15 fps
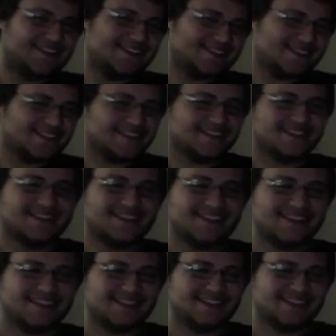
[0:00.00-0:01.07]

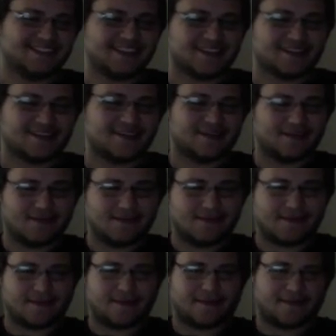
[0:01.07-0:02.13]

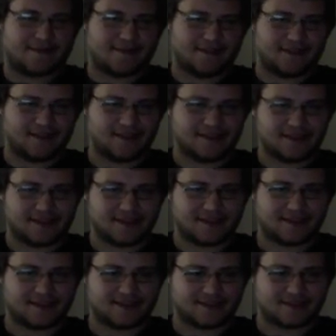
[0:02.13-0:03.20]

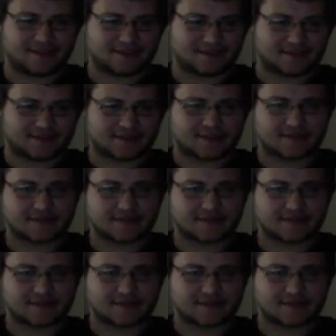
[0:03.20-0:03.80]
The person shown says nothing.